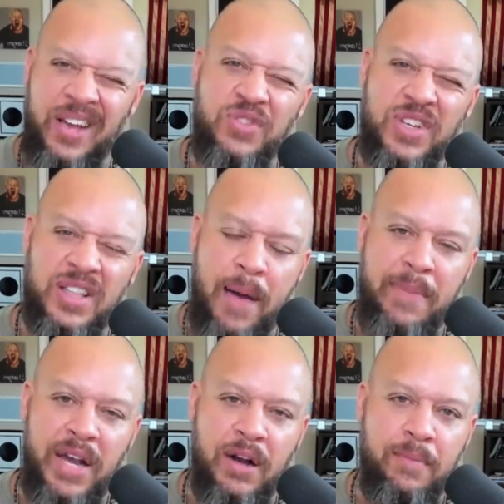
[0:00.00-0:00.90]
He was feeling a lot
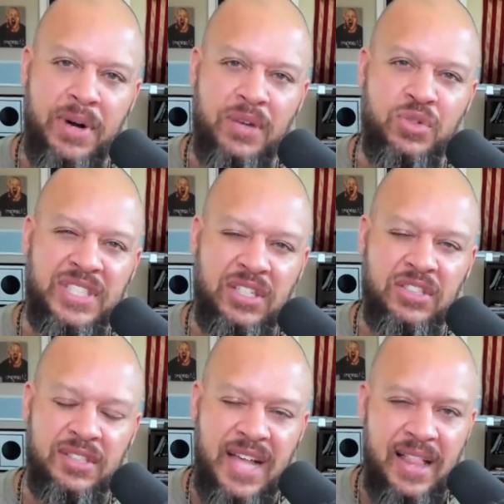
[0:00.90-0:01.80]
better, but it was still
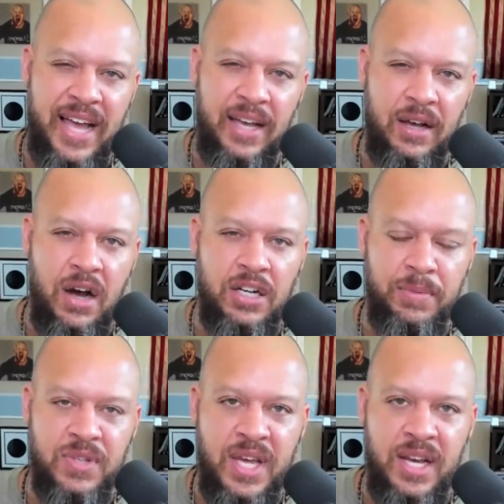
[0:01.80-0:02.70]
just not like 100.
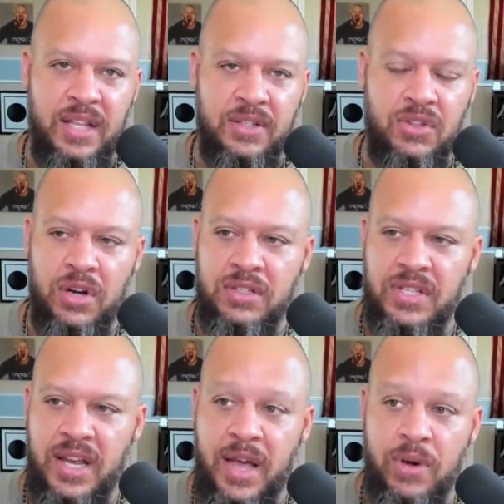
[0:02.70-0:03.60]
percent And then his daughter
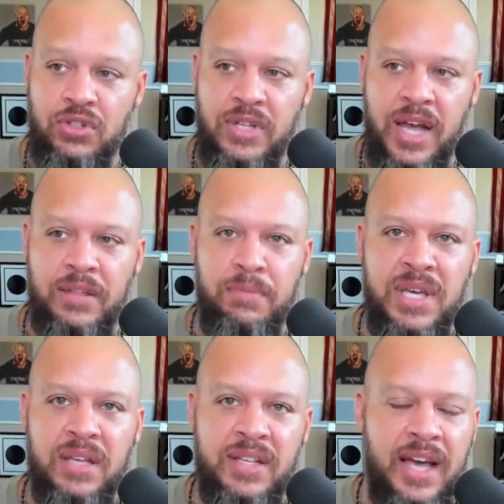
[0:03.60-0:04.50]
said, "Hey, why don't you take out the
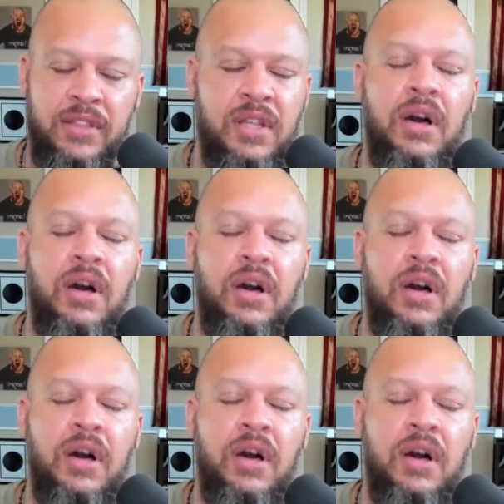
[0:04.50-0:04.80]
meat? Take out the